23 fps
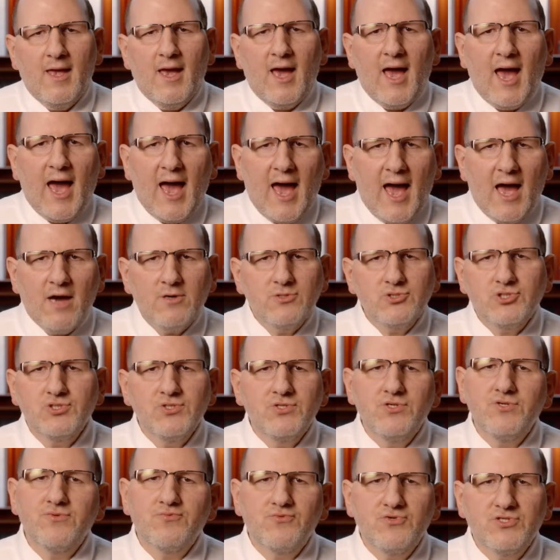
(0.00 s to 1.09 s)
How should
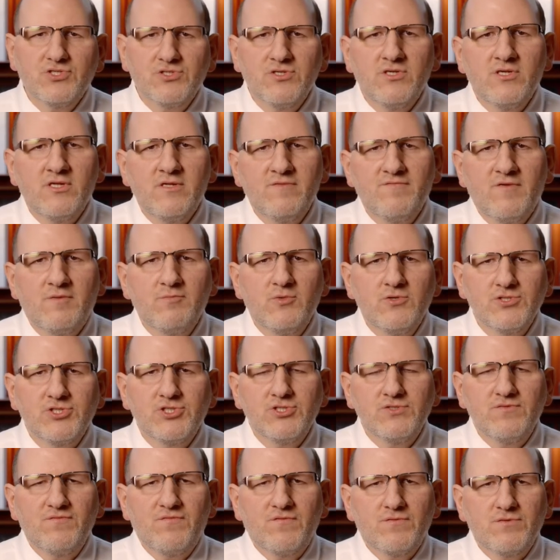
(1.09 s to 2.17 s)
you resolve a
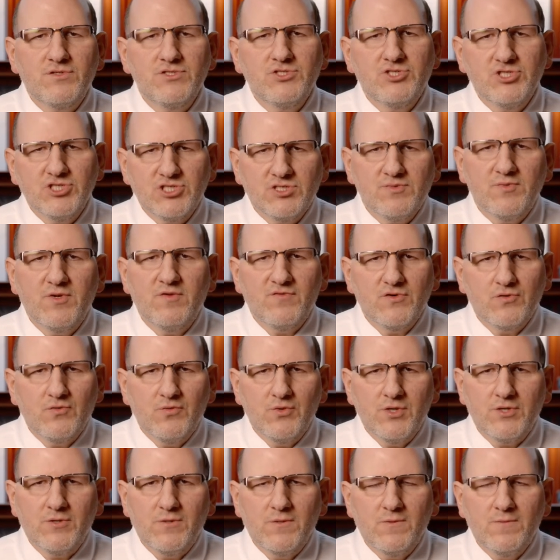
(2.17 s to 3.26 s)
motion for a judgment of
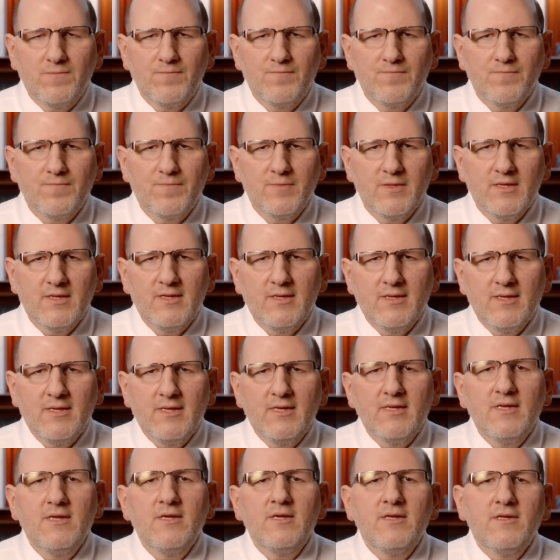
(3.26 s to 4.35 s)
acquittal?
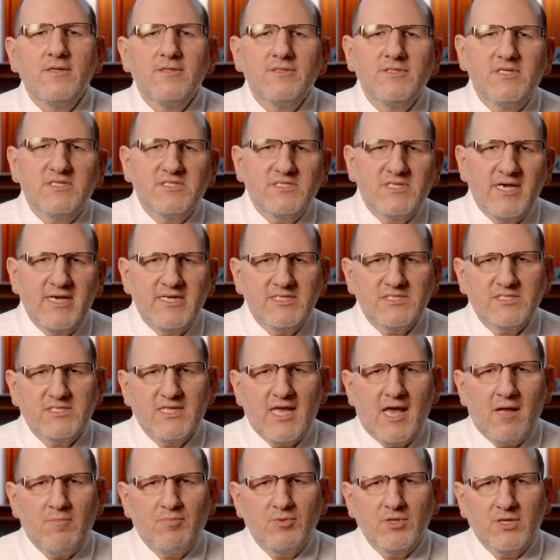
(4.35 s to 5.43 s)
The test
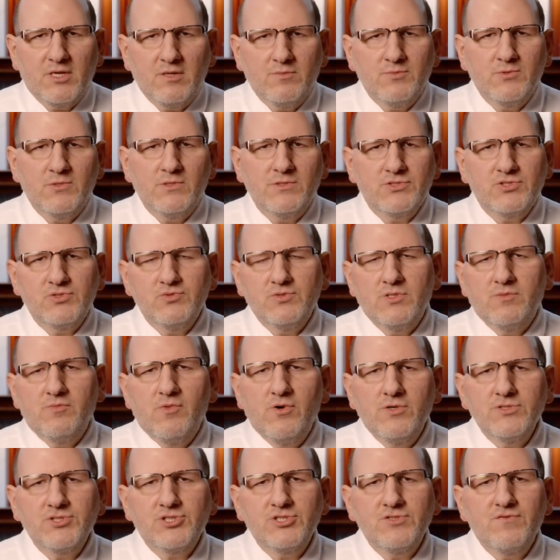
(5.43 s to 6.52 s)
applicable to a
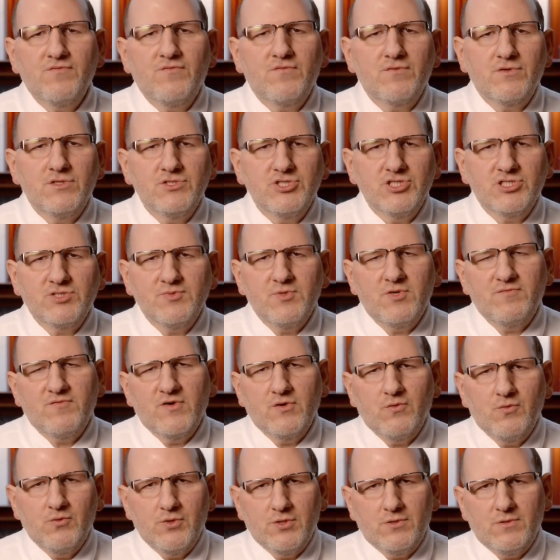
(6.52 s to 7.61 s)
motion for a judgment of
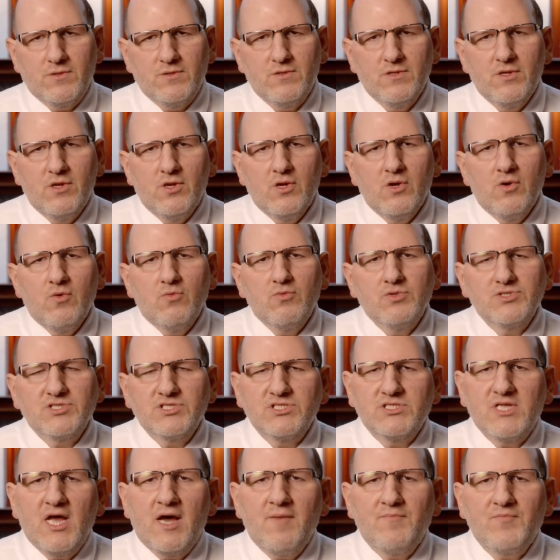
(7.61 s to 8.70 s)
acquittal was
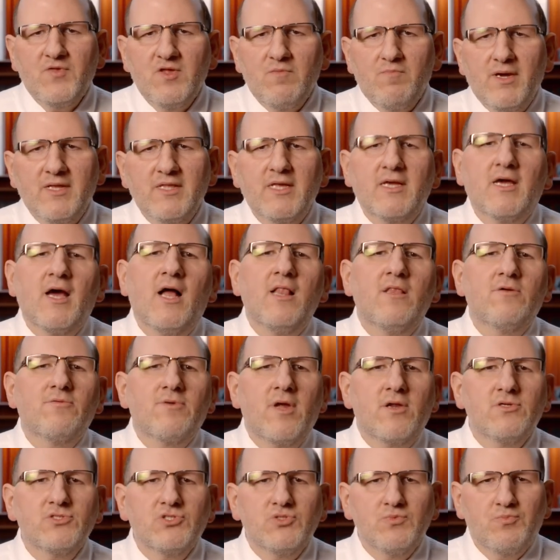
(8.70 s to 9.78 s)
adopted by the
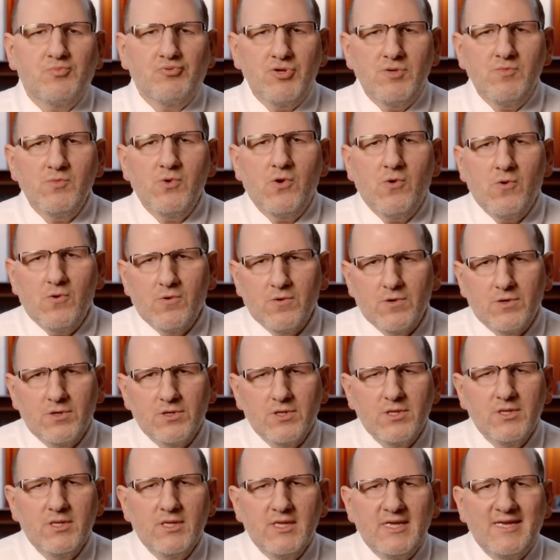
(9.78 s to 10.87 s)
Colorado Supreme
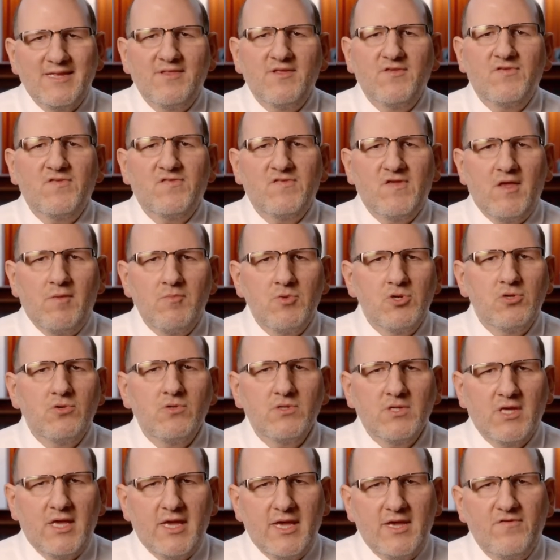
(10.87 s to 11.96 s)
Court in the seminal
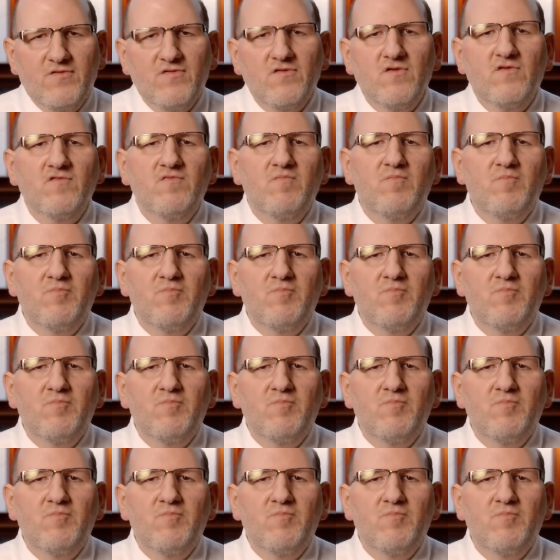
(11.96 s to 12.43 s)
case of